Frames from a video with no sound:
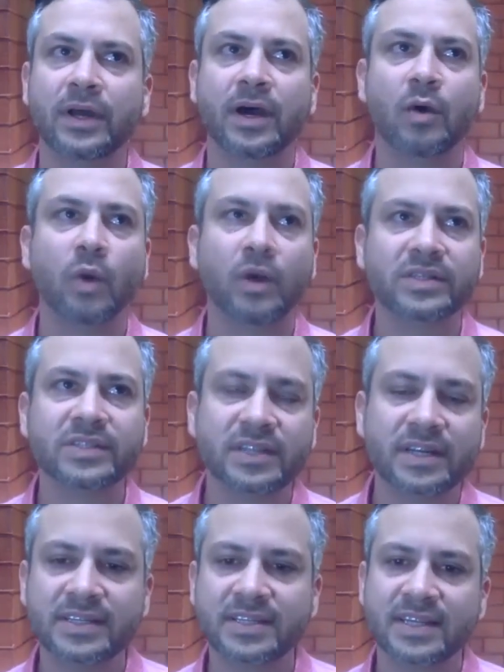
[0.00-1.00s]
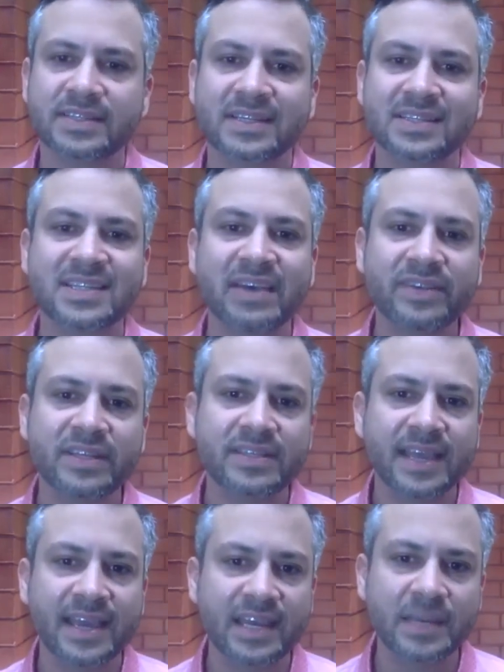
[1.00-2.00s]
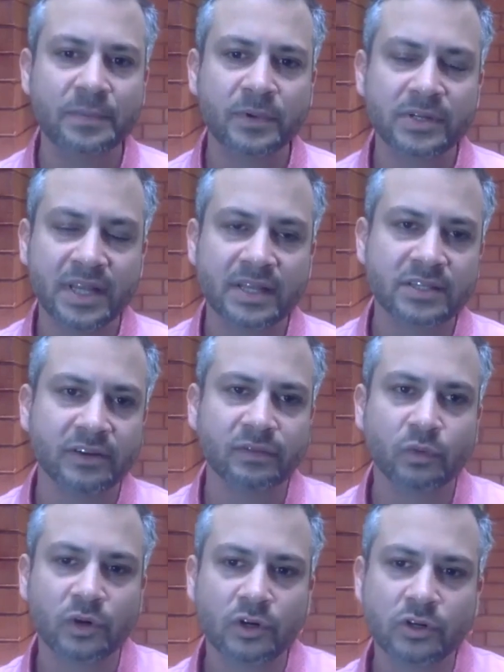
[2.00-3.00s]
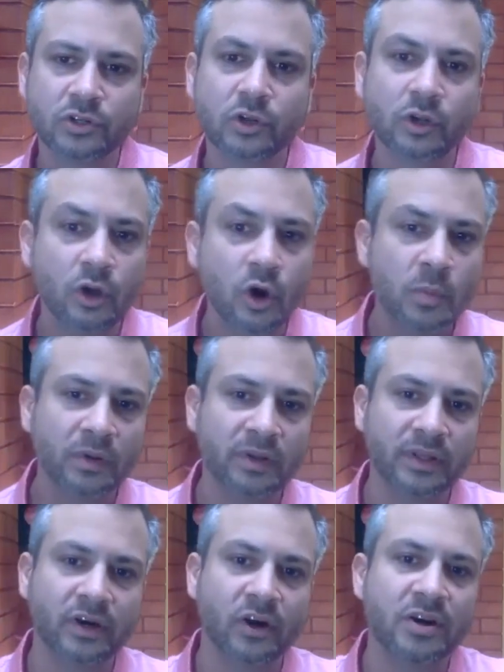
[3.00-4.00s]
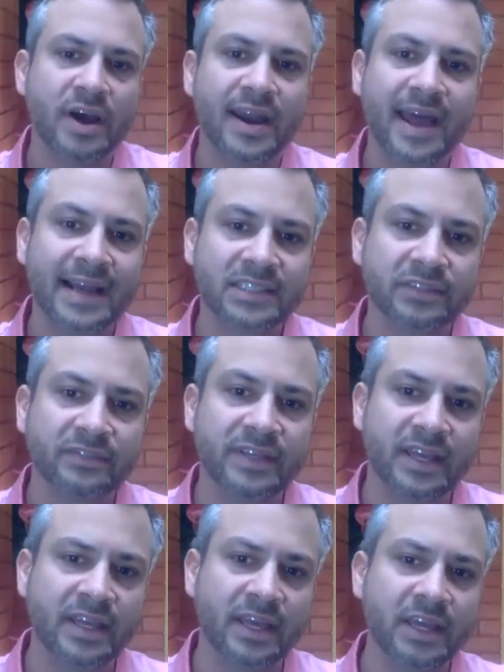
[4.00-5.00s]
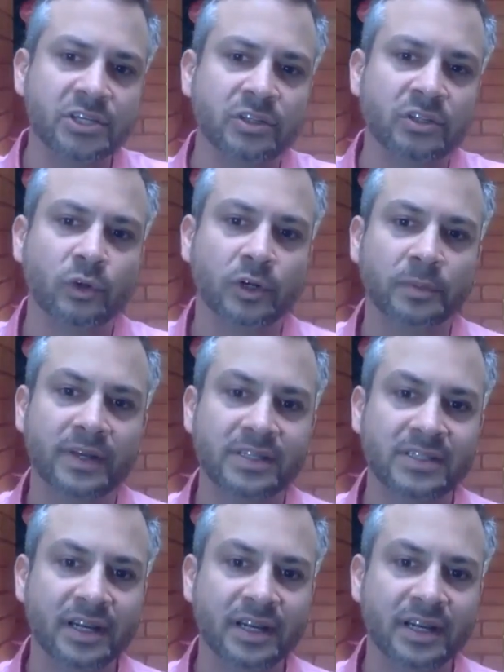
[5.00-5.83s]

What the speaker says: one study says that 70 to 80% of workers globally are not actively engaged in the workplace,